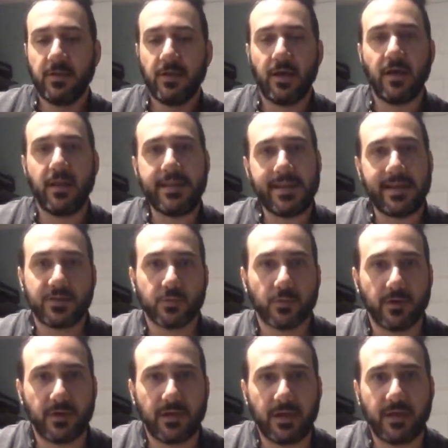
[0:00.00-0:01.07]
Next, we're
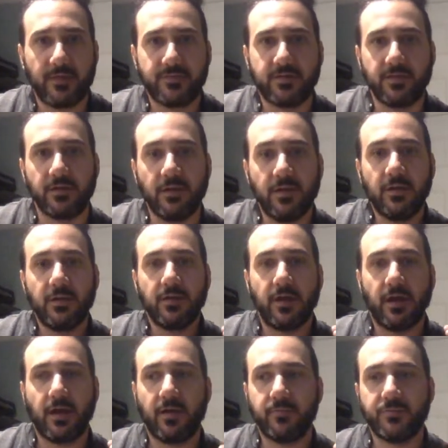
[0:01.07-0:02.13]
going to have to
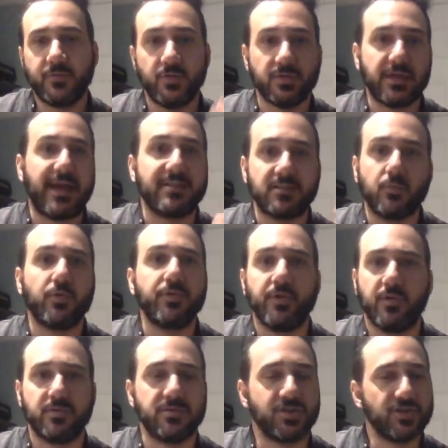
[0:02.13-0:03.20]
add some more
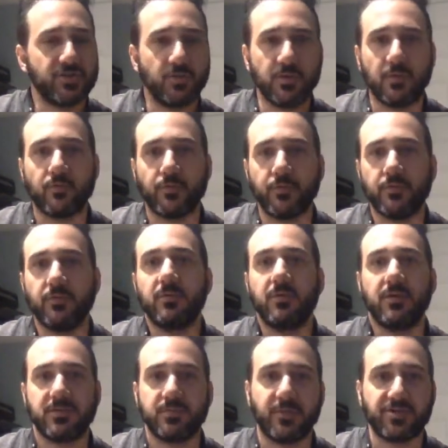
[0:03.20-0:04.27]
notes. Just doing the root,
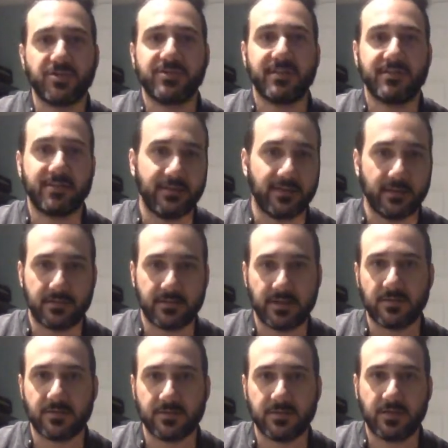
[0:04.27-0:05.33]
as much as I said that
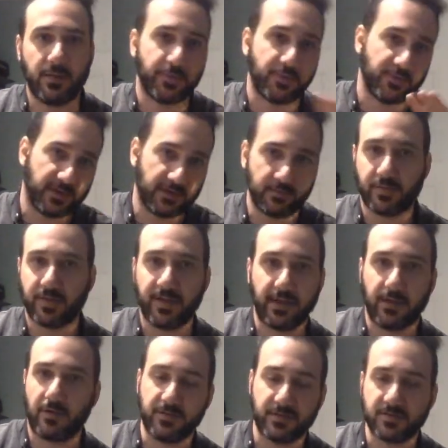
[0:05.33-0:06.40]
sounds hipper than playing
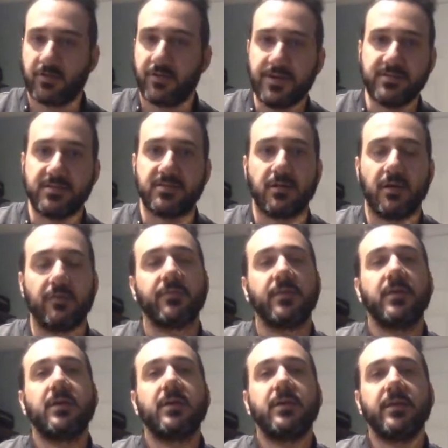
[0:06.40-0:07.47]
all this crazy stuff,
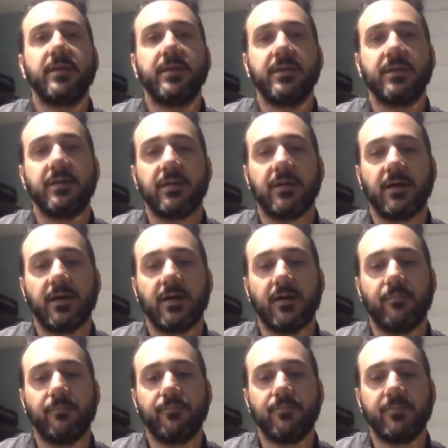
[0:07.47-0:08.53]
it
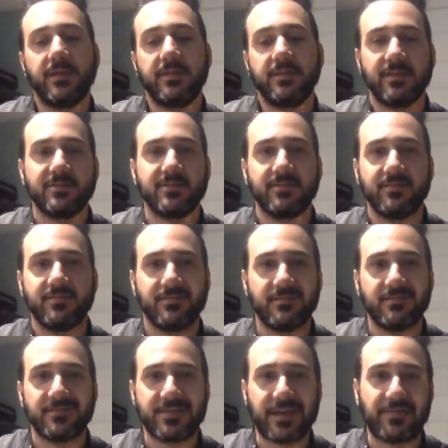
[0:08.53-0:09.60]
doesn't
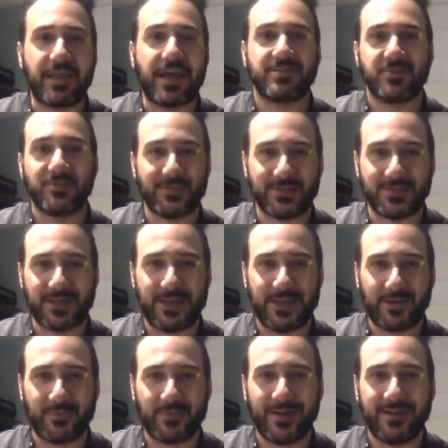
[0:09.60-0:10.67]
sound that
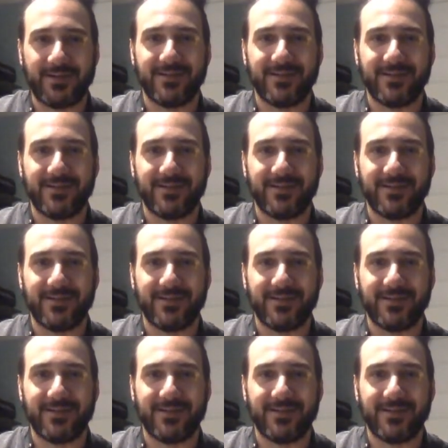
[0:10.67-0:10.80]
sophisticated, right?